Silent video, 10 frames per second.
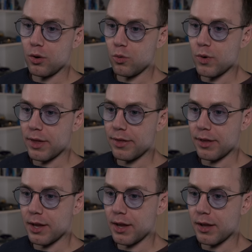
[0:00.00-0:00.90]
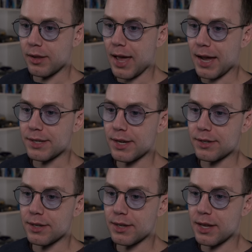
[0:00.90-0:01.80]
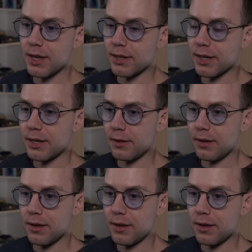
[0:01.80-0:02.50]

with an accented E in it,